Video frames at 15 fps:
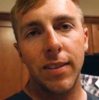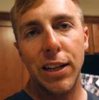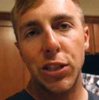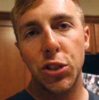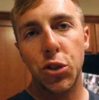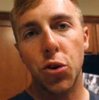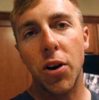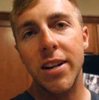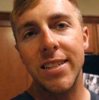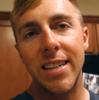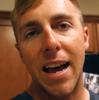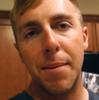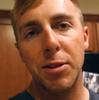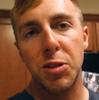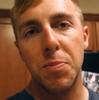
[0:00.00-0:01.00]
It's crazy
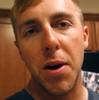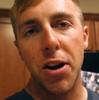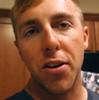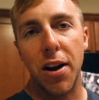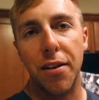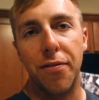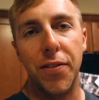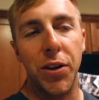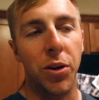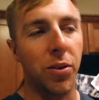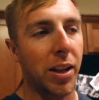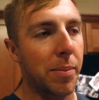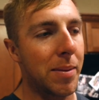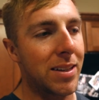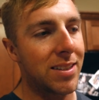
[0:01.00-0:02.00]
how much better I feel,
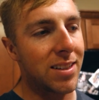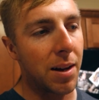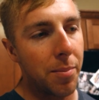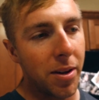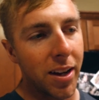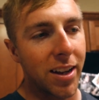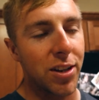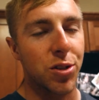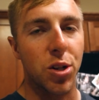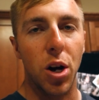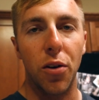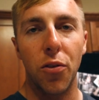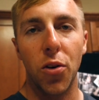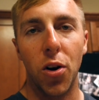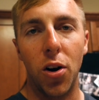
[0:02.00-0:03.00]
like my stomach and just
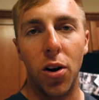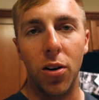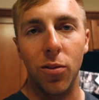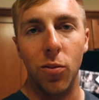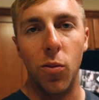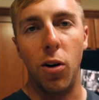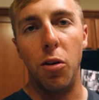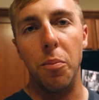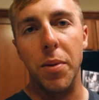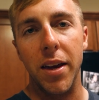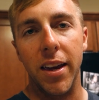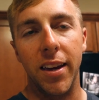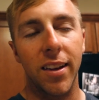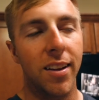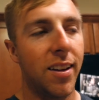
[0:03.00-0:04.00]
overall
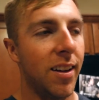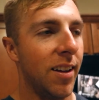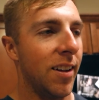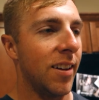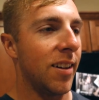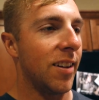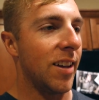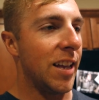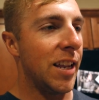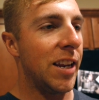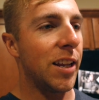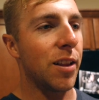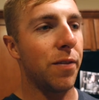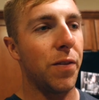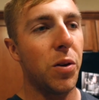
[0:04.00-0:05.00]
well-being.
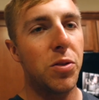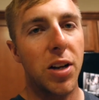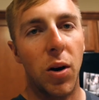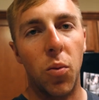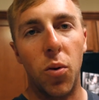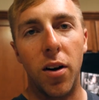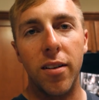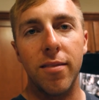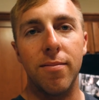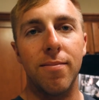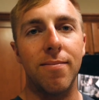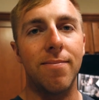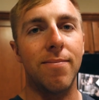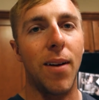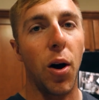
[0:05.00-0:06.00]
Eating the foods I want,
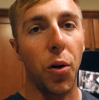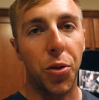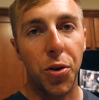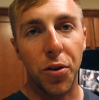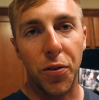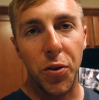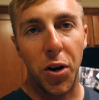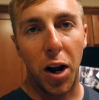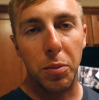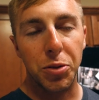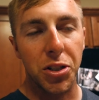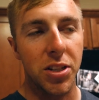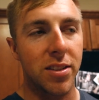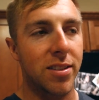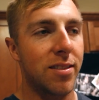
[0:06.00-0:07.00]
healthier food
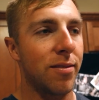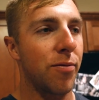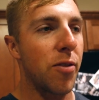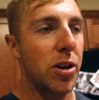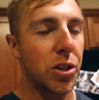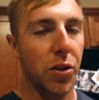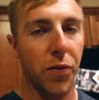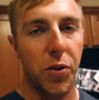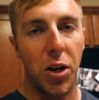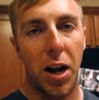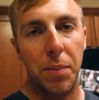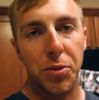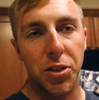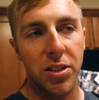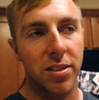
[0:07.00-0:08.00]
options, fresher food
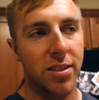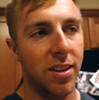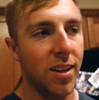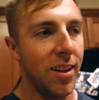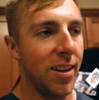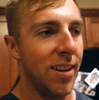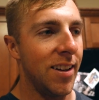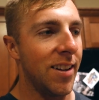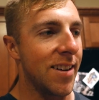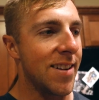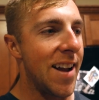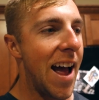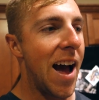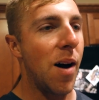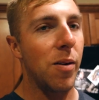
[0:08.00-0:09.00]
options
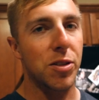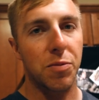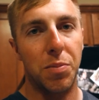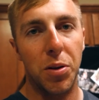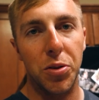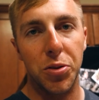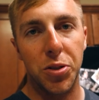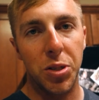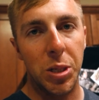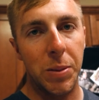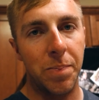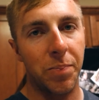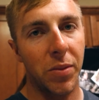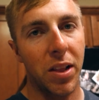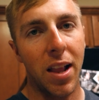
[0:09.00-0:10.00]
now as opposed to
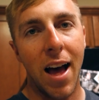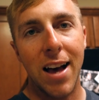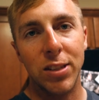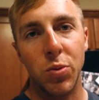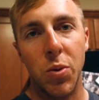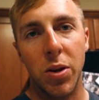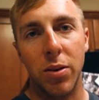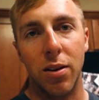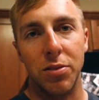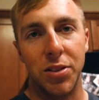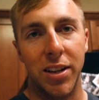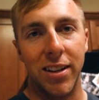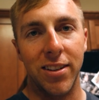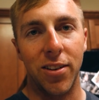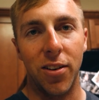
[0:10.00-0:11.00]
last week when I
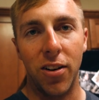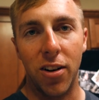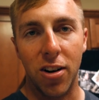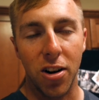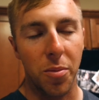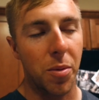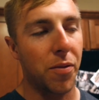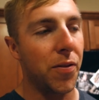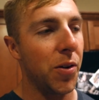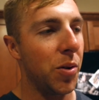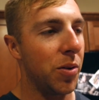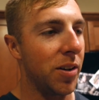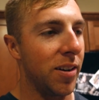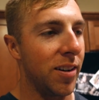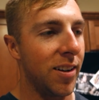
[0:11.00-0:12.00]
was eating all army
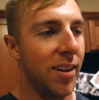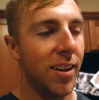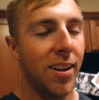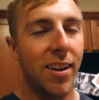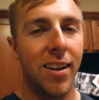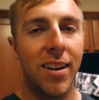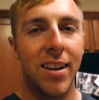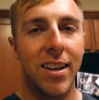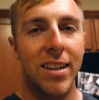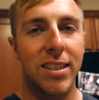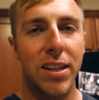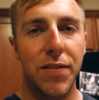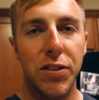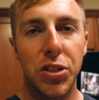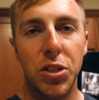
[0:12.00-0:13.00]
food and
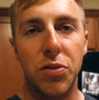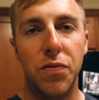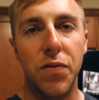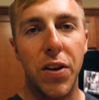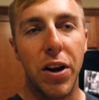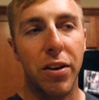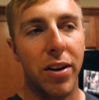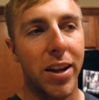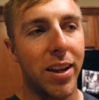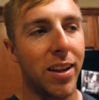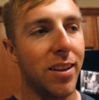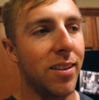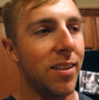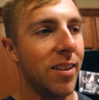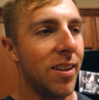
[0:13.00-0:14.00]
stuff that's just
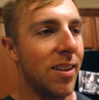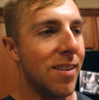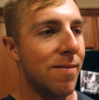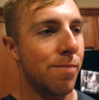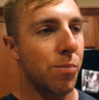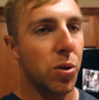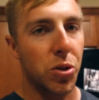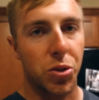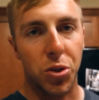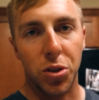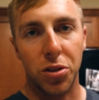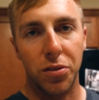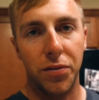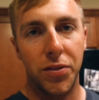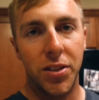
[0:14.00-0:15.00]
very
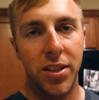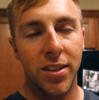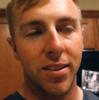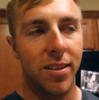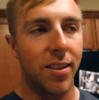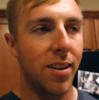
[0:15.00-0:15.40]
preserved